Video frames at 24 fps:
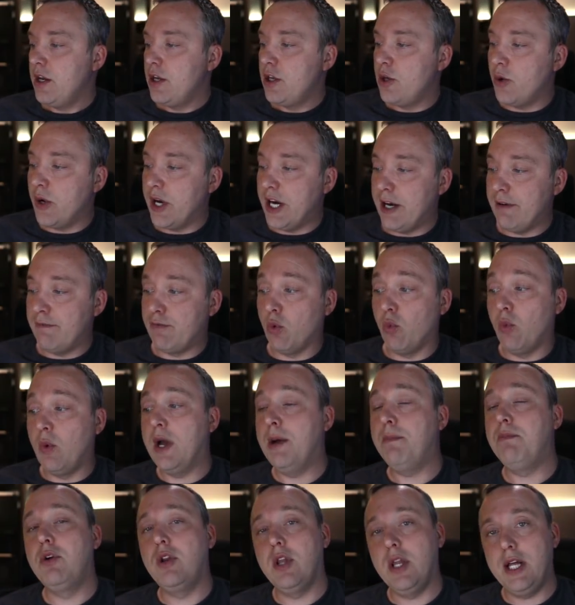You have the
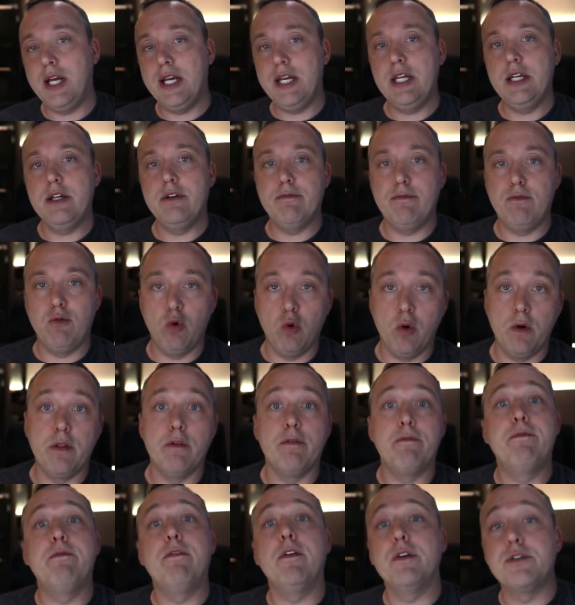web client for the
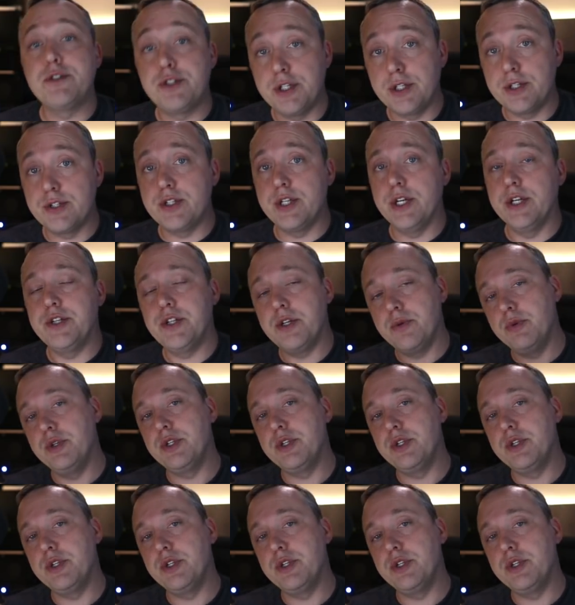first extension,